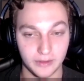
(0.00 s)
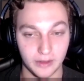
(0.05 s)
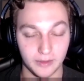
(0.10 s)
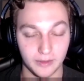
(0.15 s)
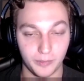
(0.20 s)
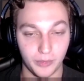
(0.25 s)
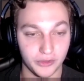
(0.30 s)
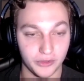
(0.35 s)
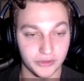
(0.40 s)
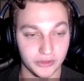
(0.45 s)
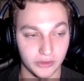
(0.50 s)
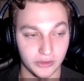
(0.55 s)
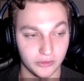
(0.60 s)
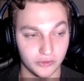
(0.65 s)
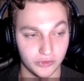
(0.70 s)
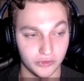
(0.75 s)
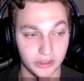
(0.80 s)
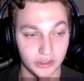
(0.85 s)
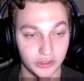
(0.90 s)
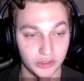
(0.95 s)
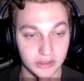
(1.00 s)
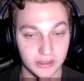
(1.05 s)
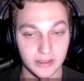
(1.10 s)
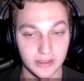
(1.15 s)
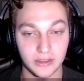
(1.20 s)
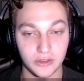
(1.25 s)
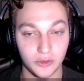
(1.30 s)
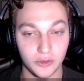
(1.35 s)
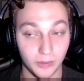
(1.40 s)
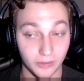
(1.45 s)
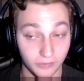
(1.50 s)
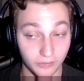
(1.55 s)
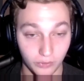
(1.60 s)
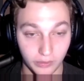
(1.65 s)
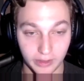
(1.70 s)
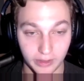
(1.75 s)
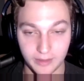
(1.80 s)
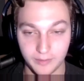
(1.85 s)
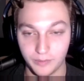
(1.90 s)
personal traditions that they do before game,